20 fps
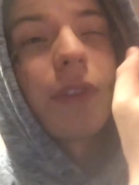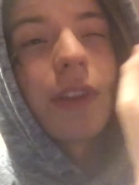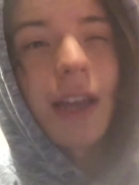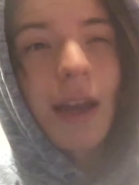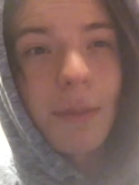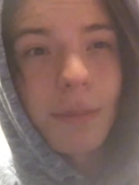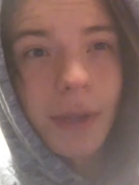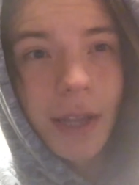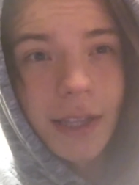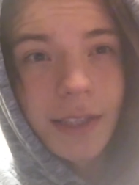for
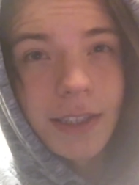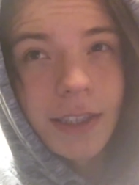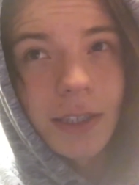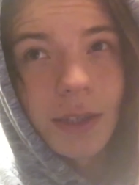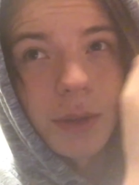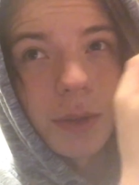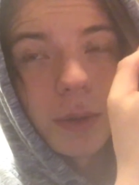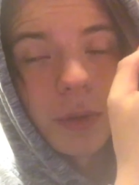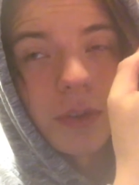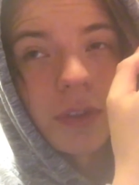that platter
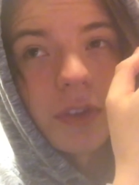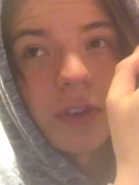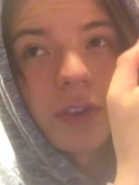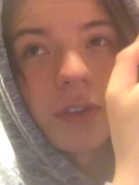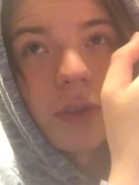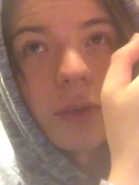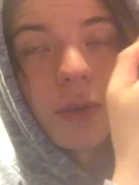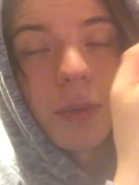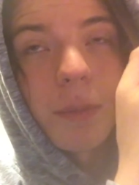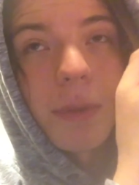or
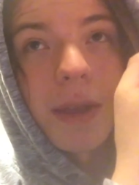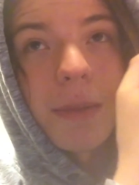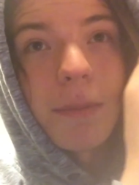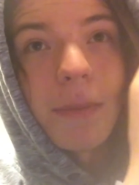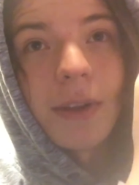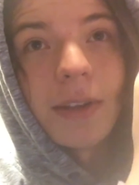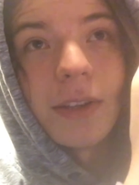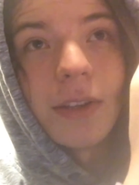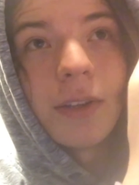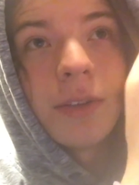just do the main
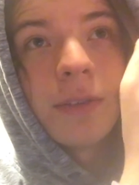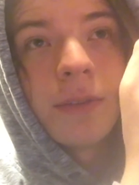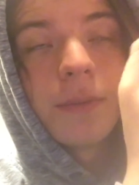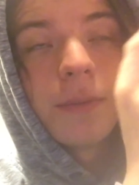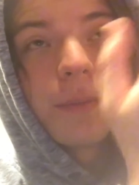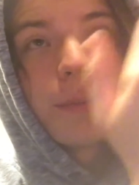menu.